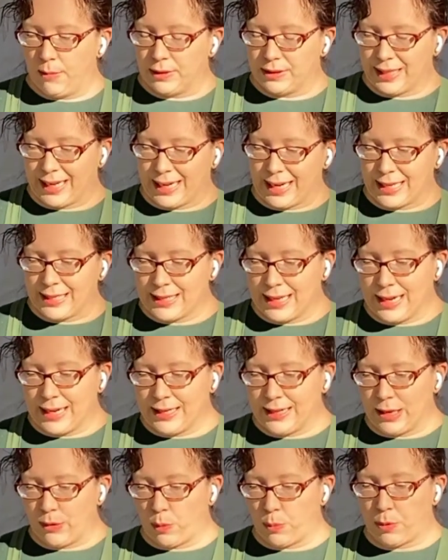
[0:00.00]
Like I said,
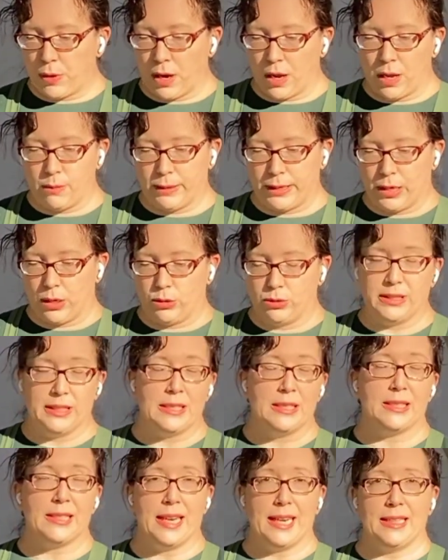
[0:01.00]
they will probably only
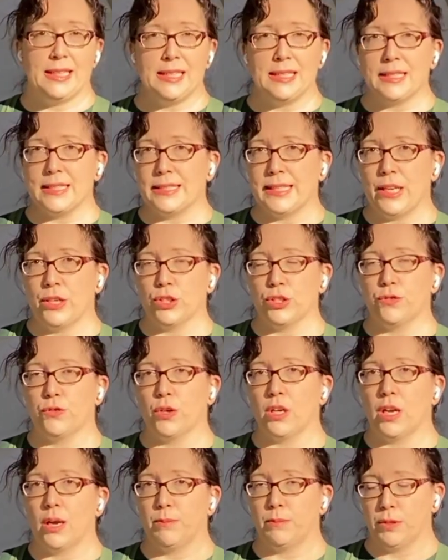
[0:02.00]
stay in these containers for
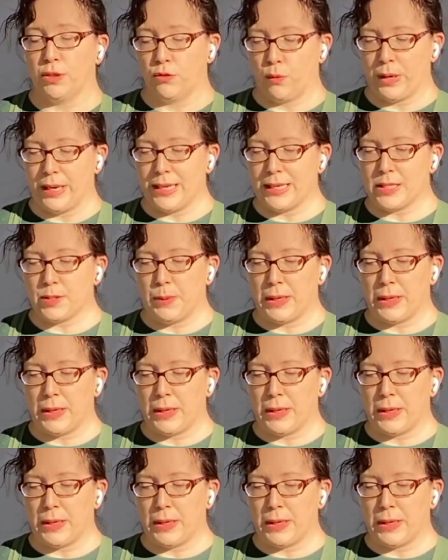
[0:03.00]
a couple of weeks,